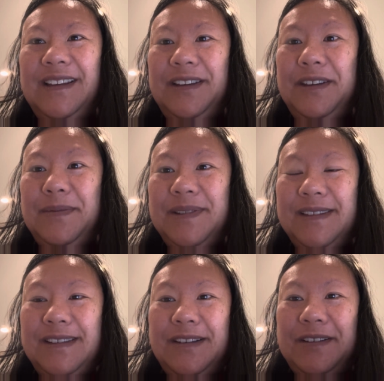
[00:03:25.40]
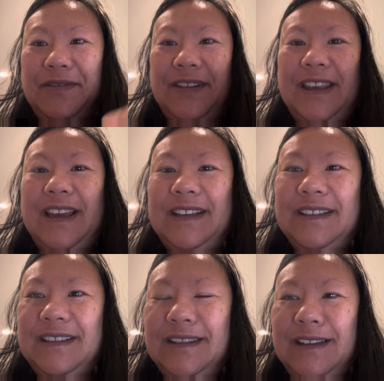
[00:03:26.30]
oops, sorry for
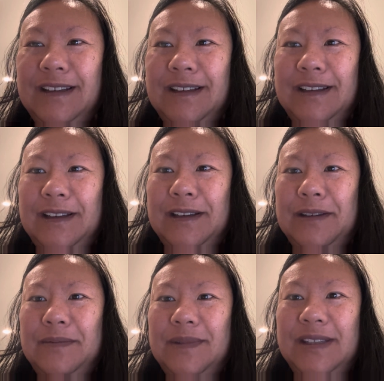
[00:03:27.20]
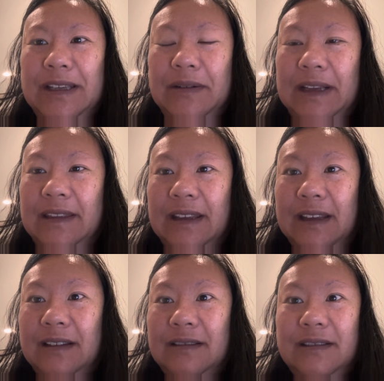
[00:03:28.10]
that. The Siri
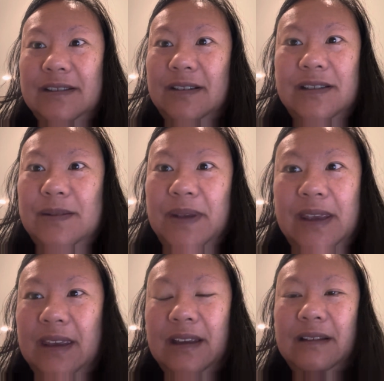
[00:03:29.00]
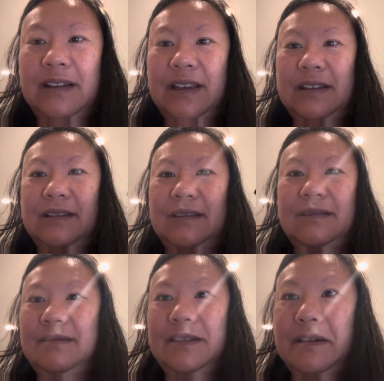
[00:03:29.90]
thing starts speaking like,
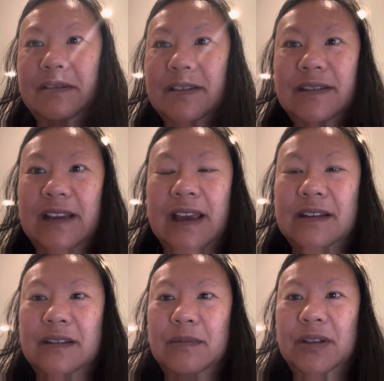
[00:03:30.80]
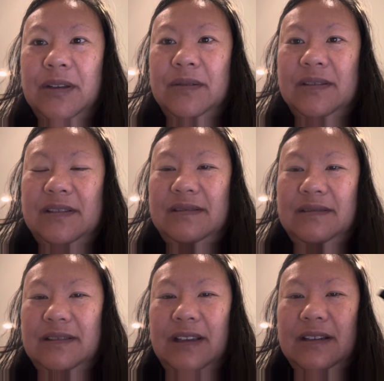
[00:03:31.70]
you know, just out of the blue. It's
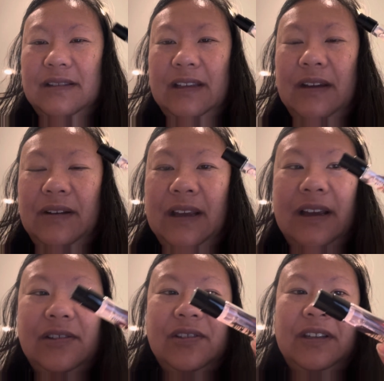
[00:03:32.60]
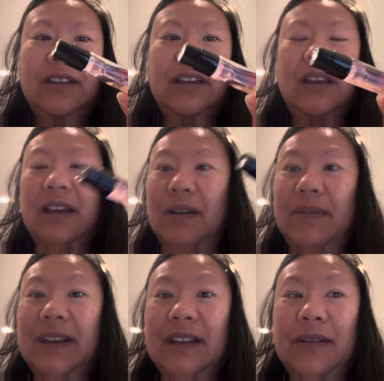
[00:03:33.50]
kind of scary actually.
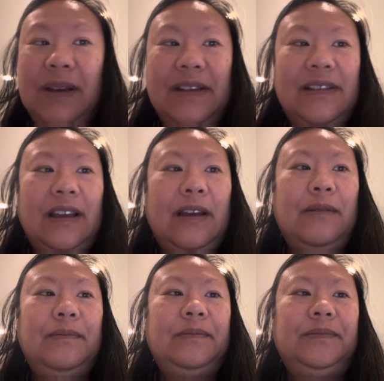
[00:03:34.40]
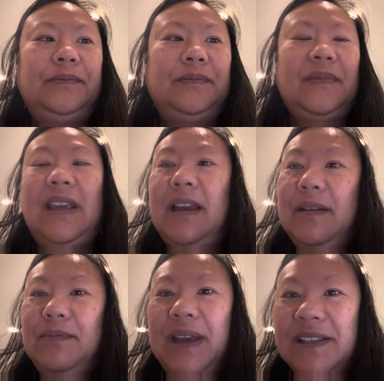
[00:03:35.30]
But anyways,
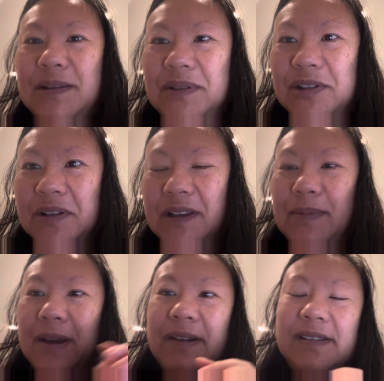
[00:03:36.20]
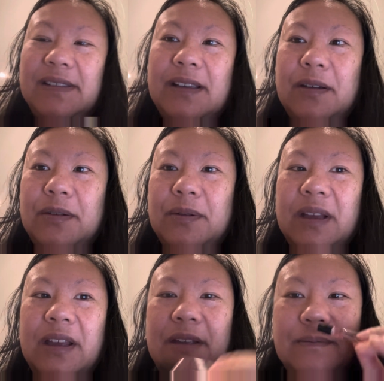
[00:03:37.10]
yeah, back to Patchouli Paris. So
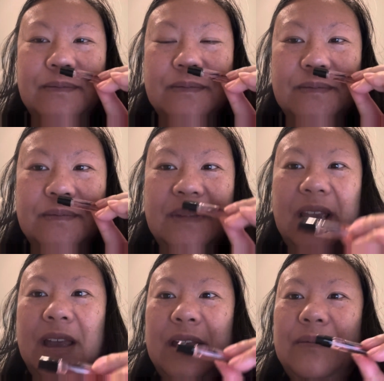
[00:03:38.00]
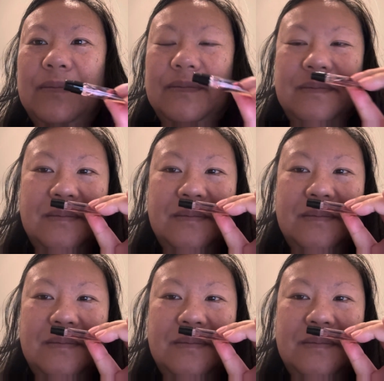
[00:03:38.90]
um